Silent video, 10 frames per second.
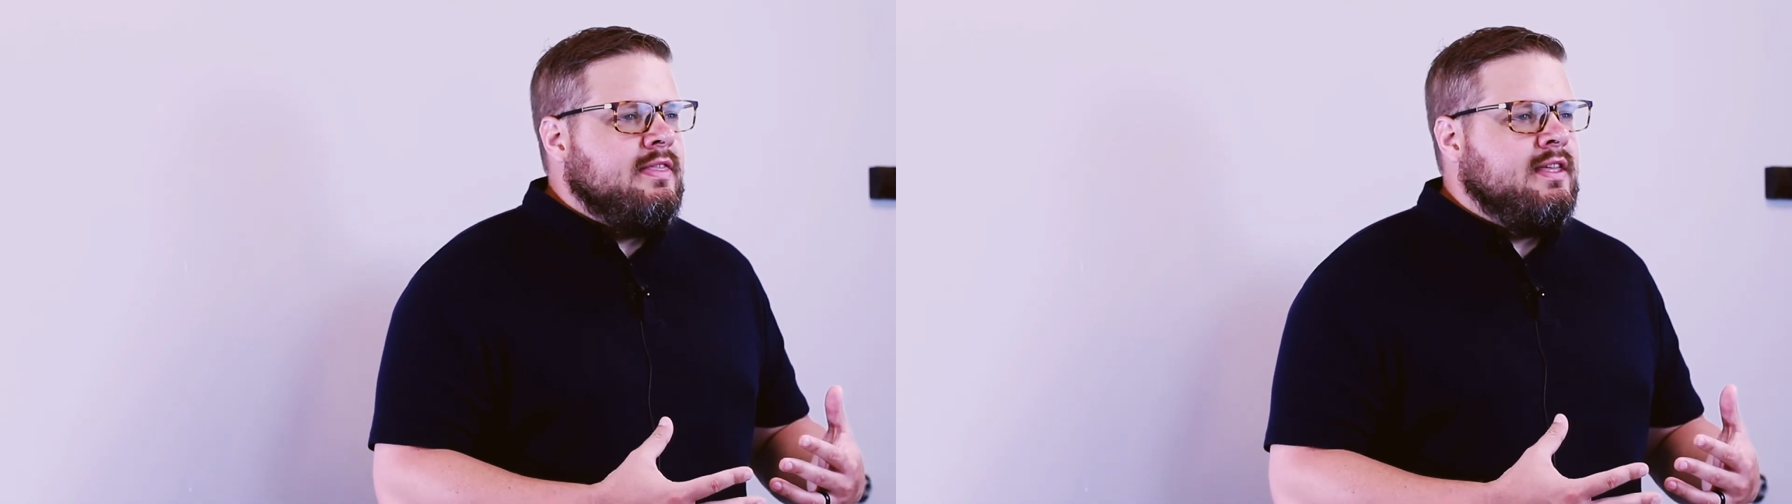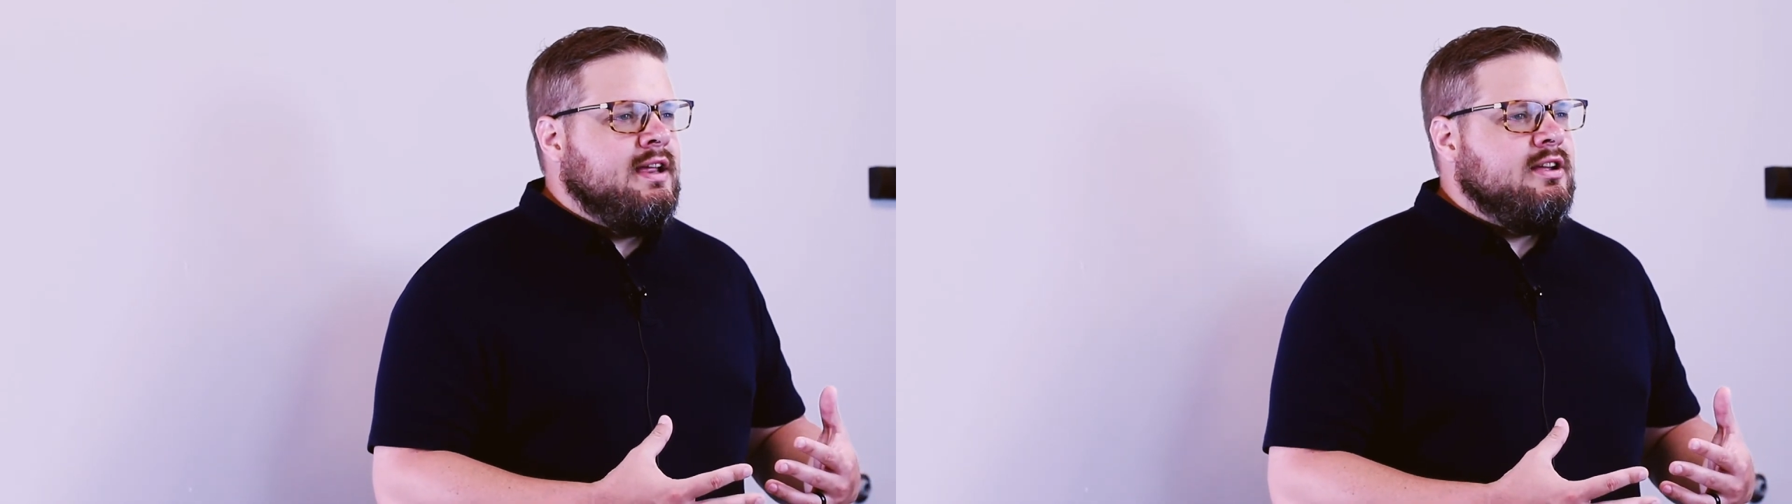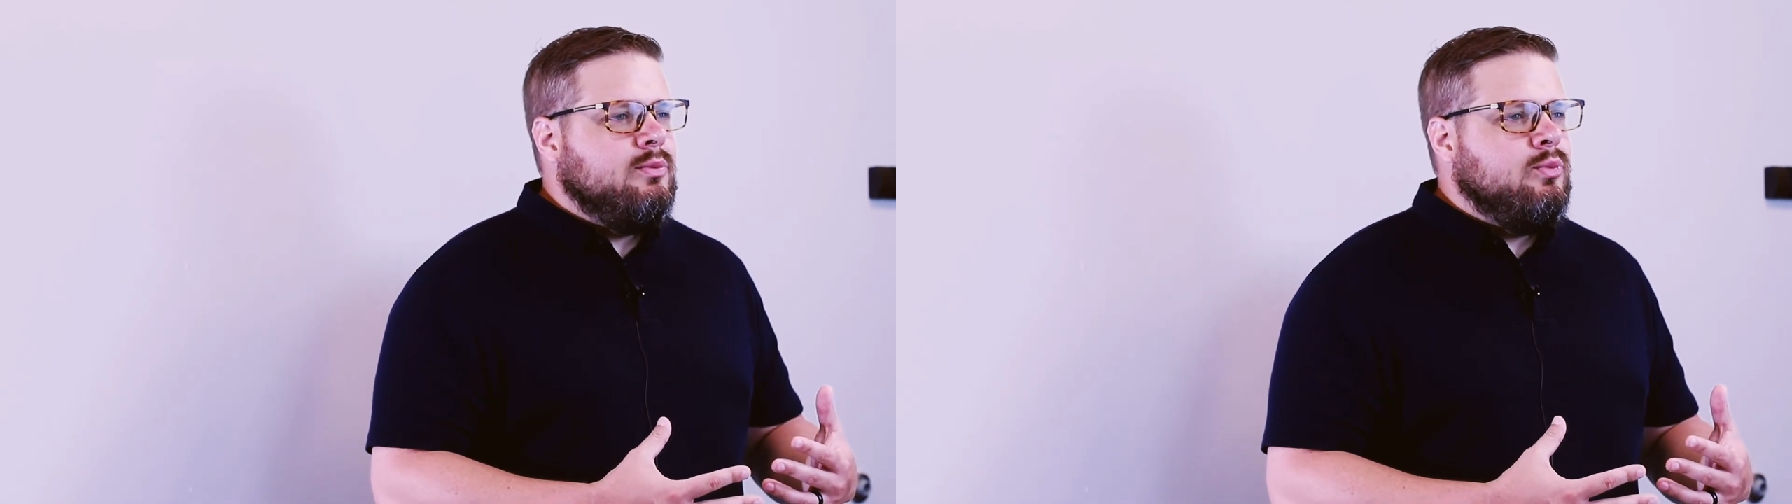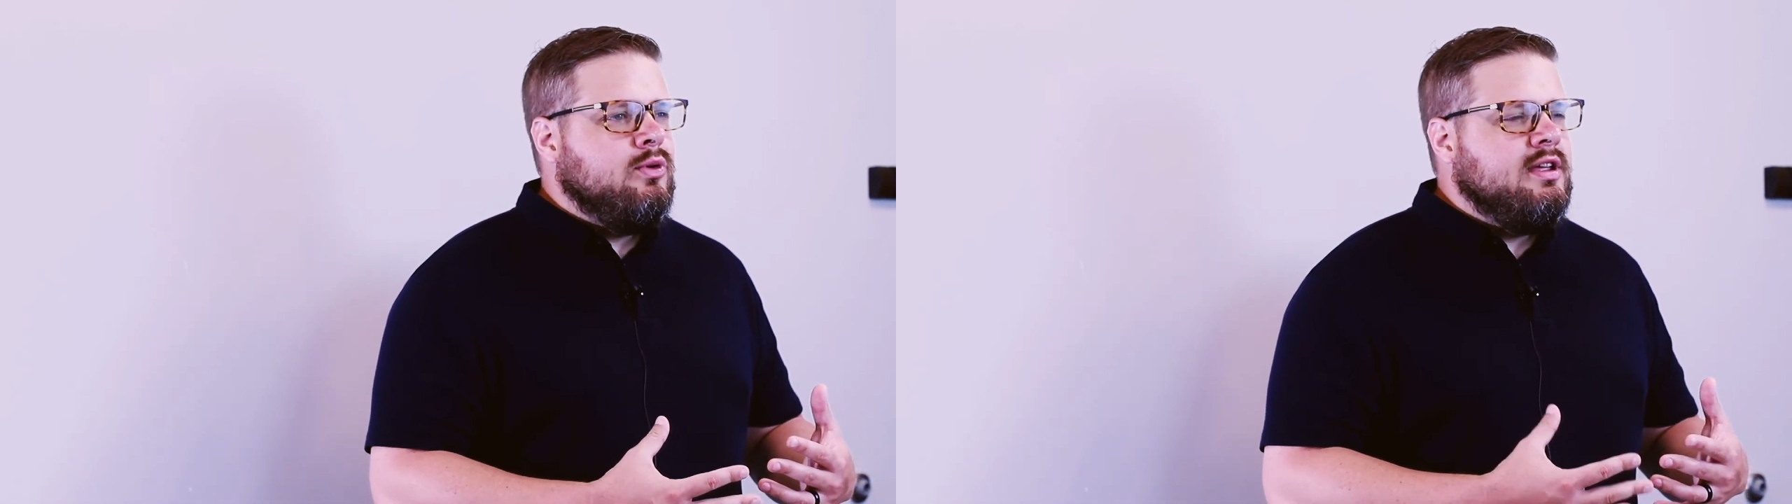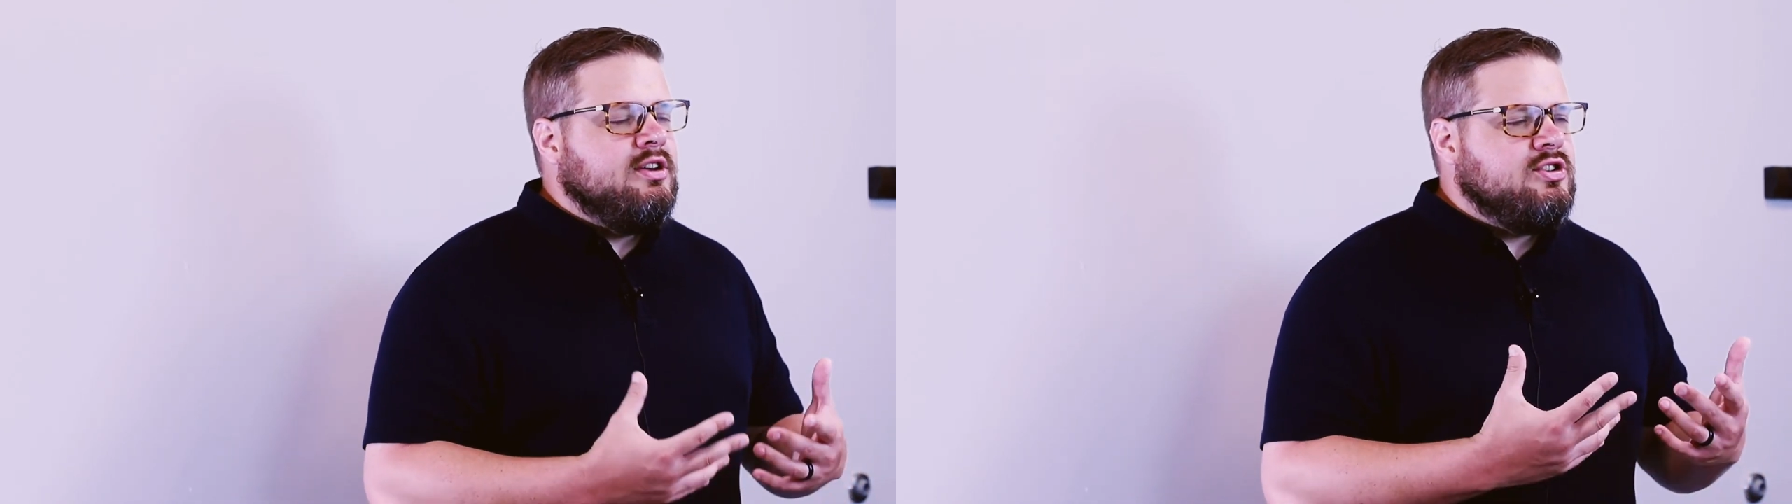then it
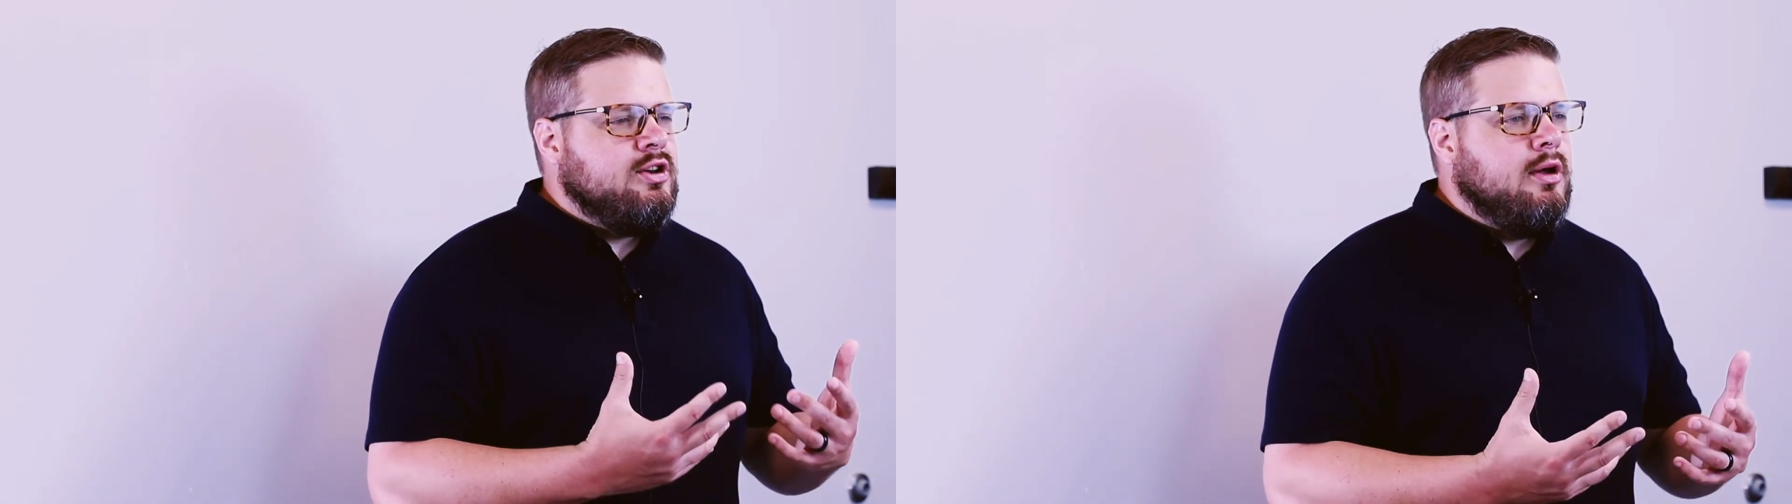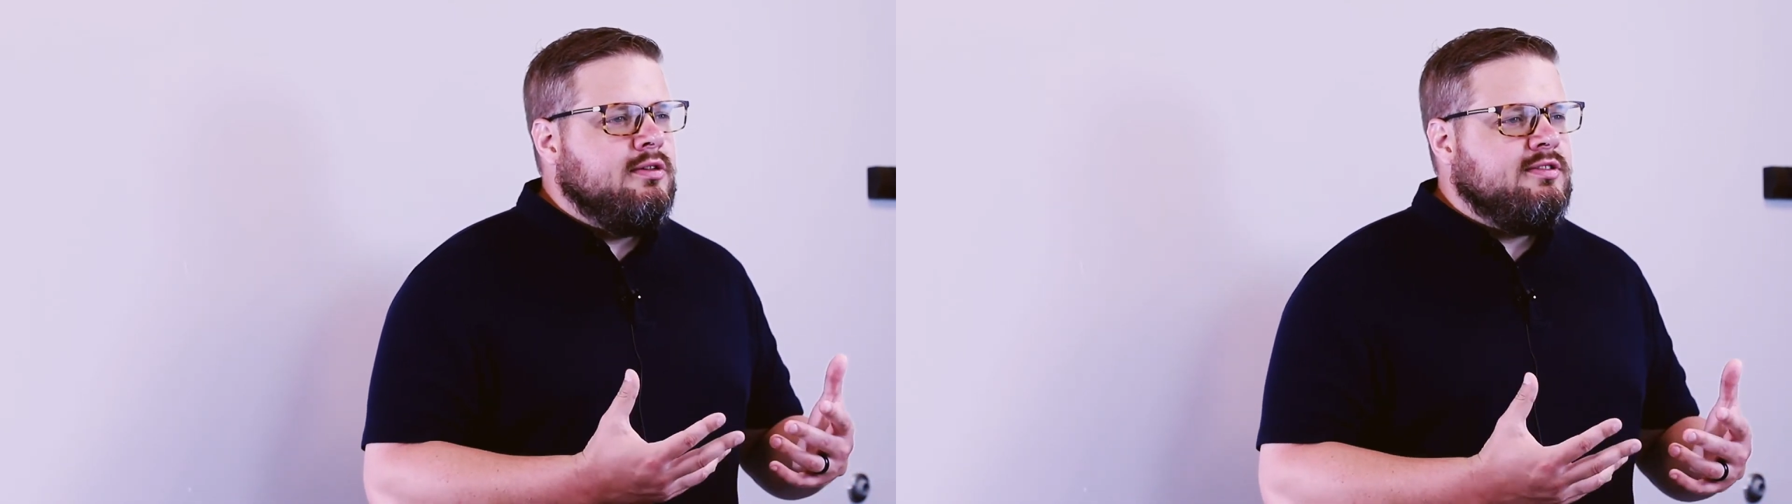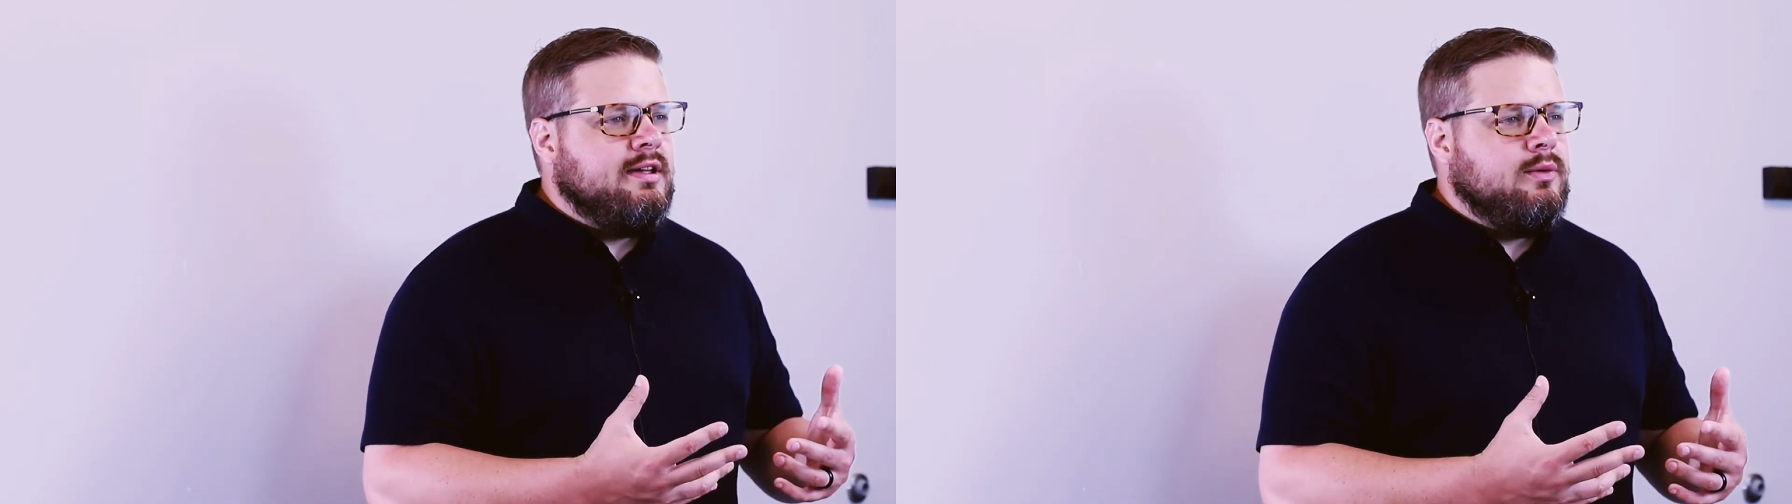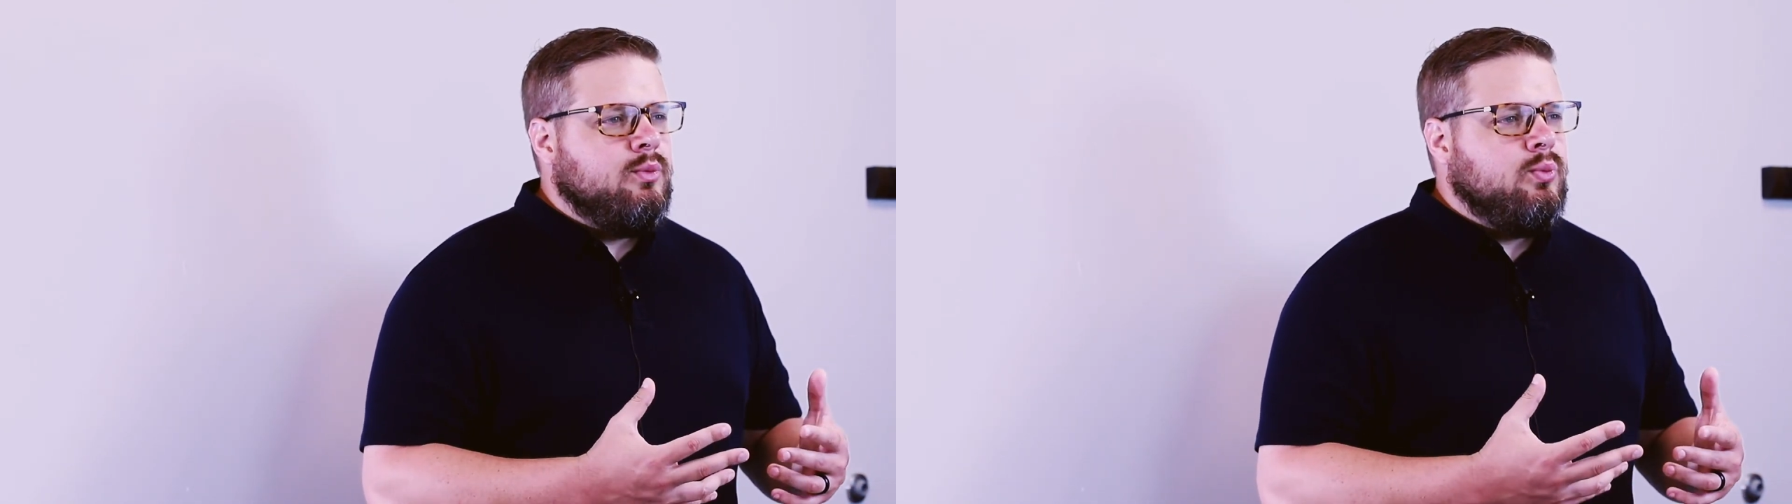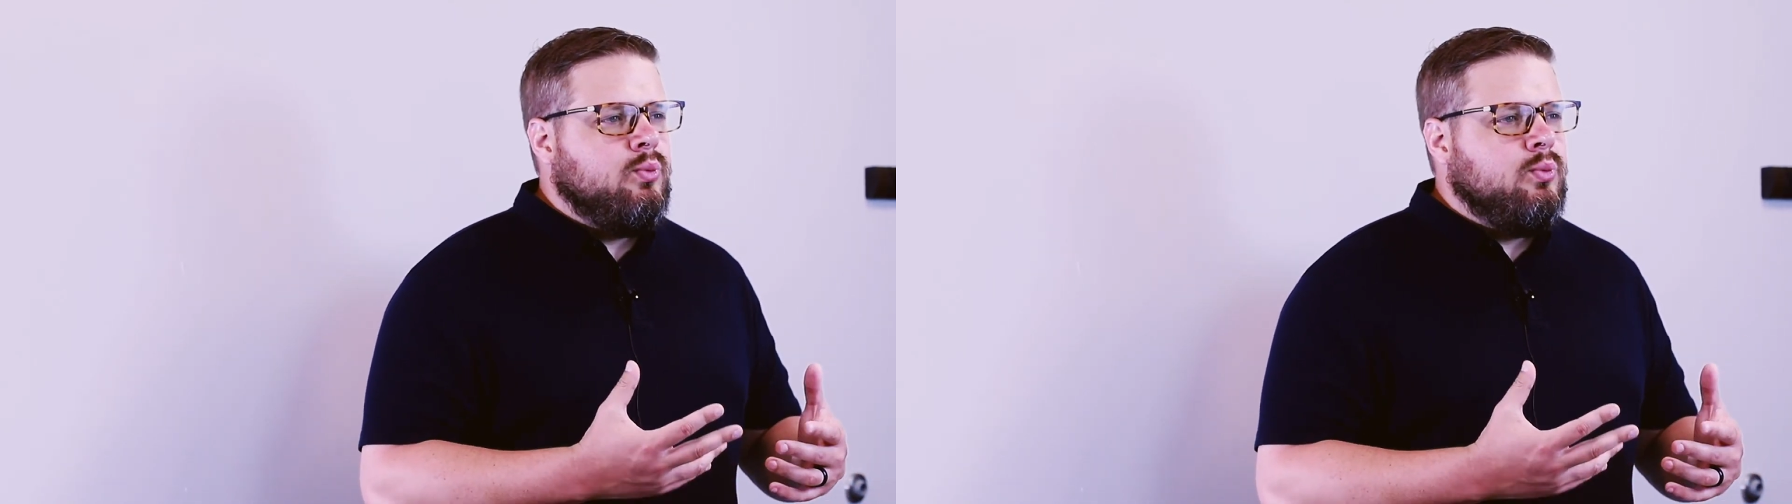really shows that